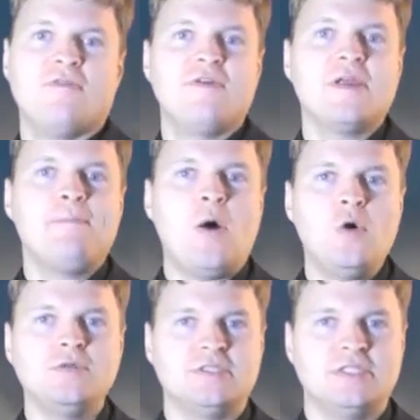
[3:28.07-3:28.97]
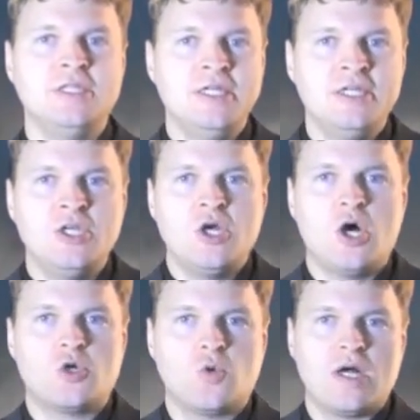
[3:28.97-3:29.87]
were very potent
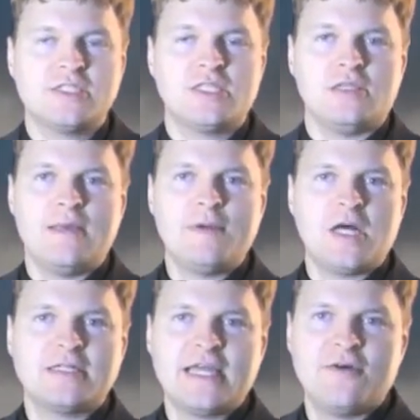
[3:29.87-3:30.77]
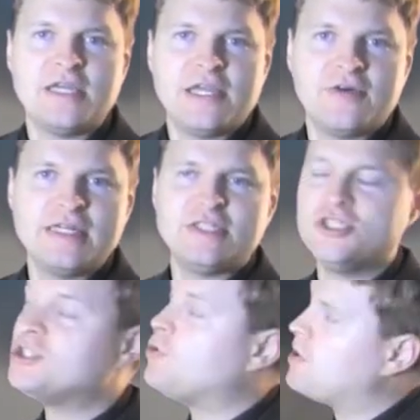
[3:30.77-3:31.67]
across the Lebanon County area
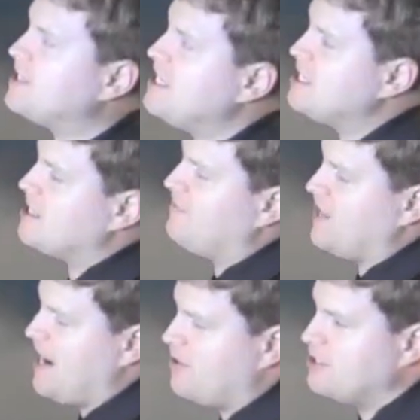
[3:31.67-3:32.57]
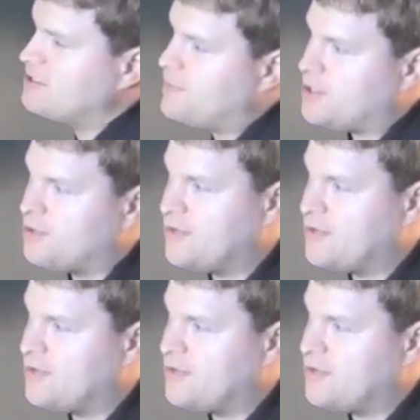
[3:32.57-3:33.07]
just northeast of the Harrisburg